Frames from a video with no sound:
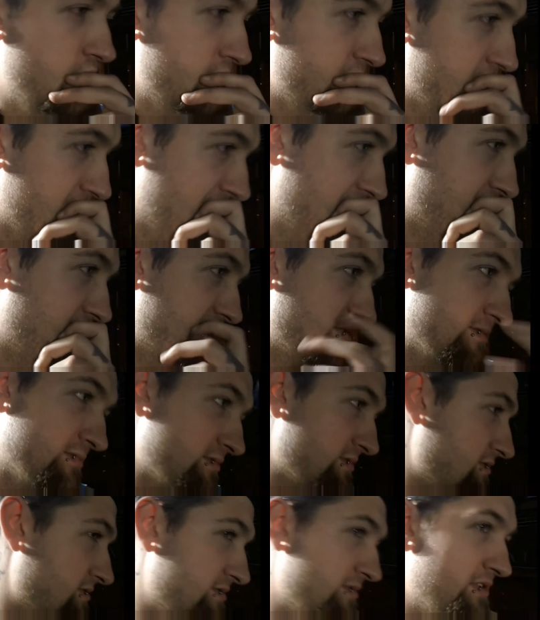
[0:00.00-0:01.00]

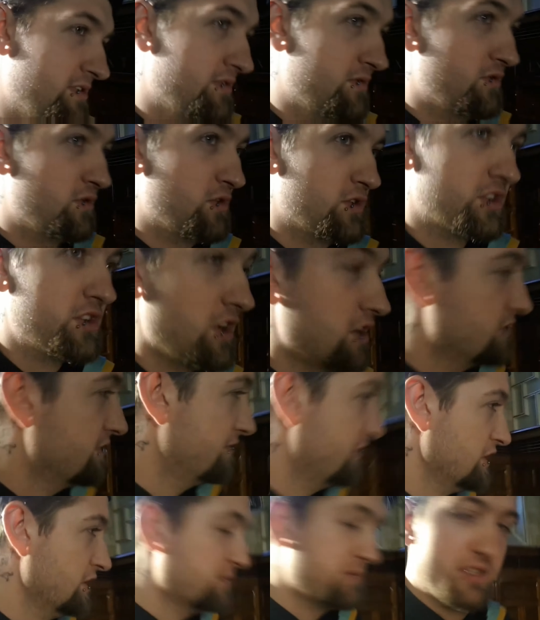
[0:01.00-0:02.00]
Payne. Gotta film
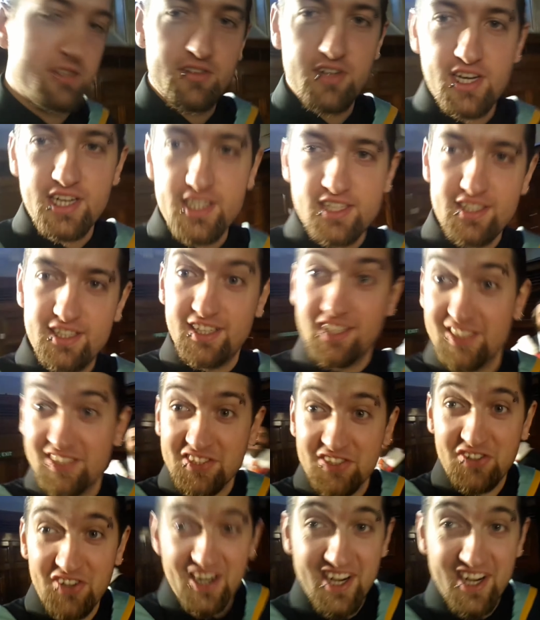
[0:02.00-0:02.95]
it, right? Great.